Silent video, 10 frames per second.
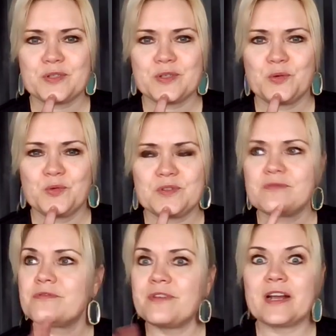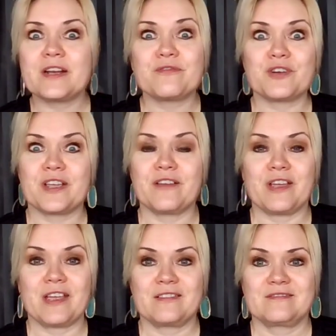a person who is very
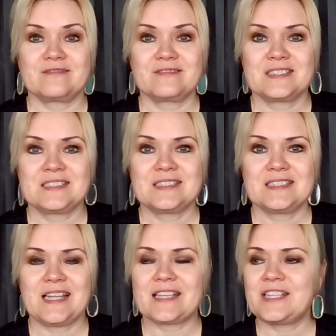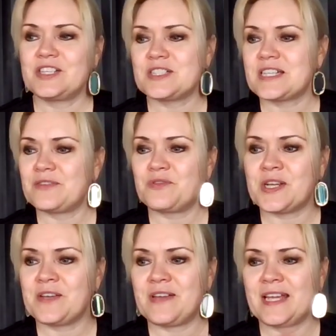forgiving? Like they just can
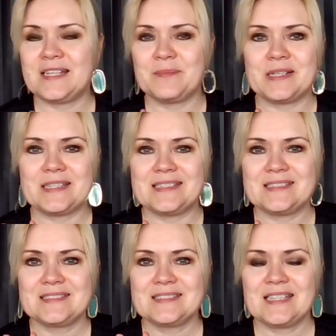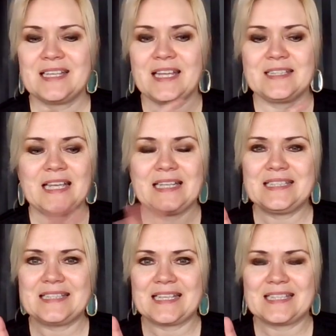forgive anybody and
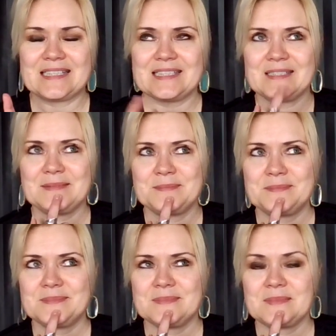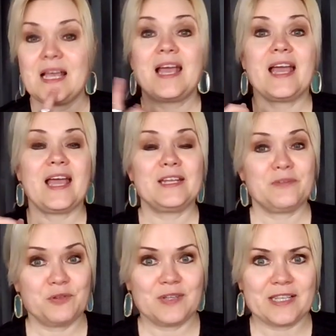anything.
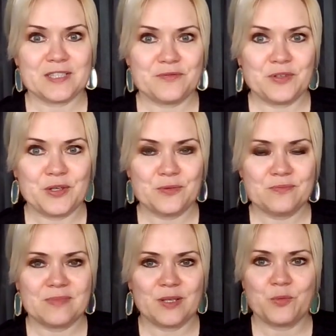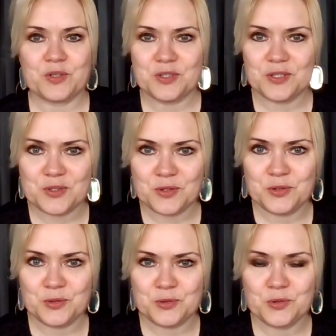And if you like this video and you're watching this
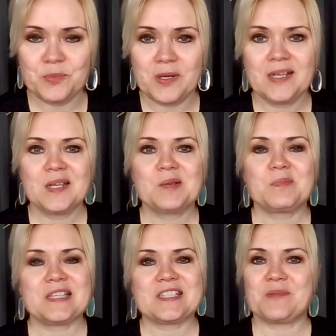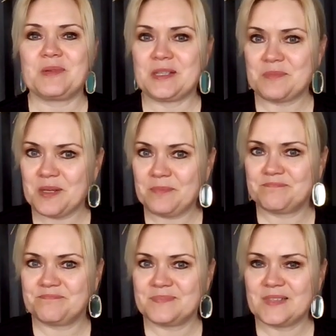on YouTube, please give me a thumbs up
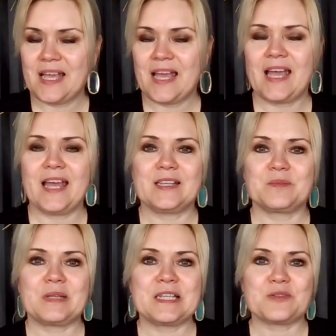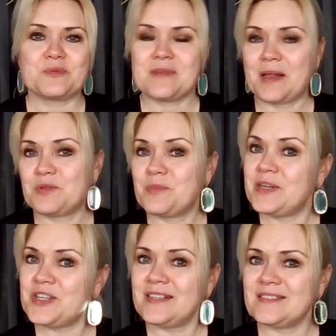and please subscribe to
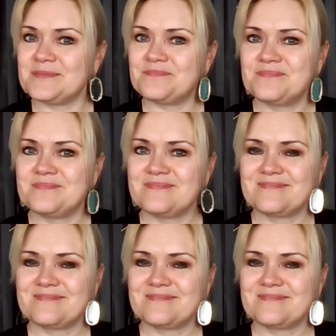my channel.